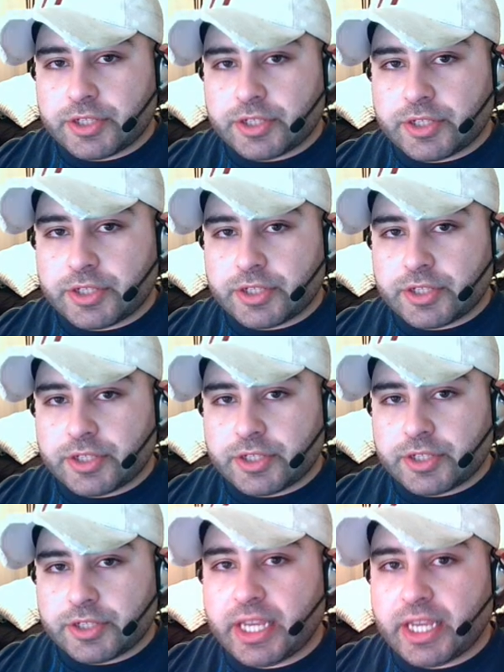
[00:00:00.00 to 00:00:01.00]

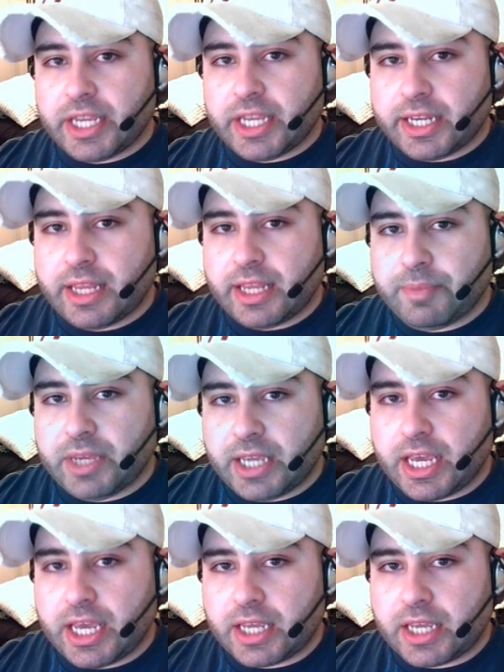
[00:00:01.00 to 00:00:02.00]
you're taking an
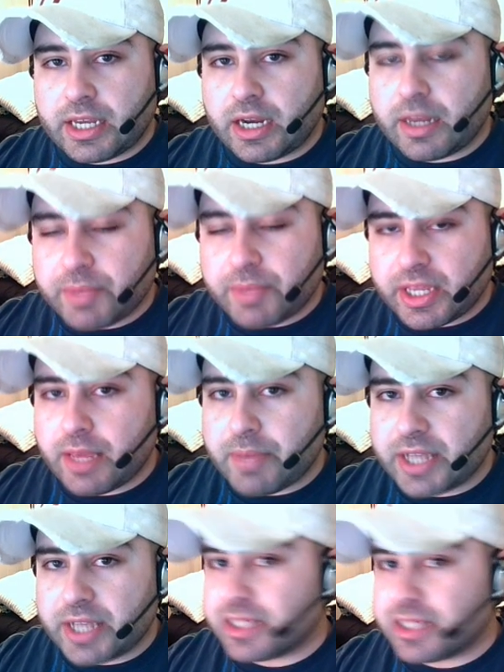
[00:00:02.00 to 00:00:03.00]
APK, and an APK
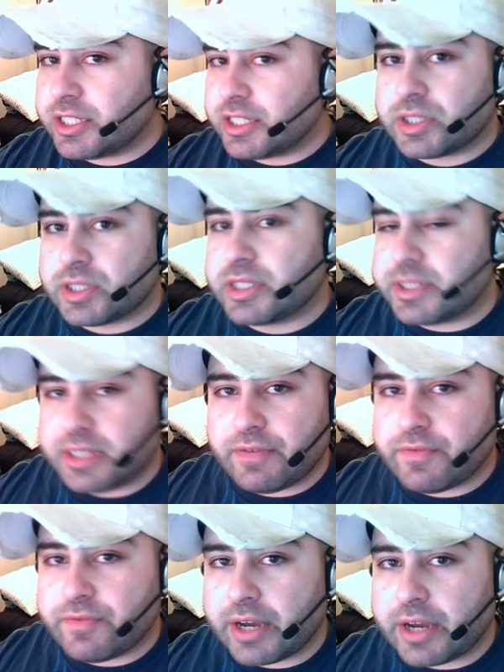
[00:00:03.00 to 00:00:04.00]
basically is just a zip
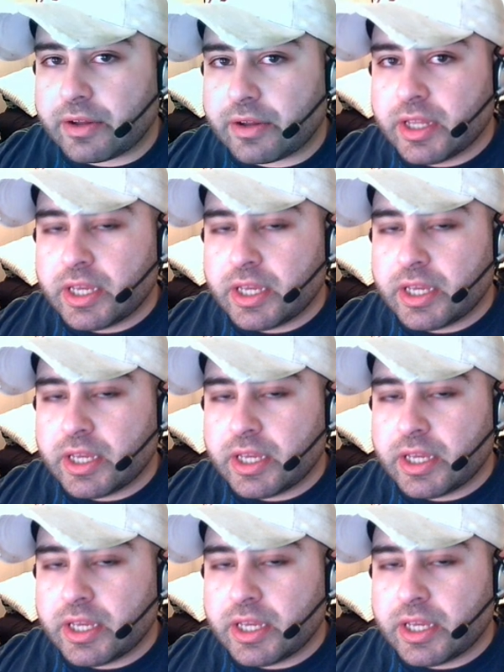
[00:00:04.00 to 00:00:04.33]
file.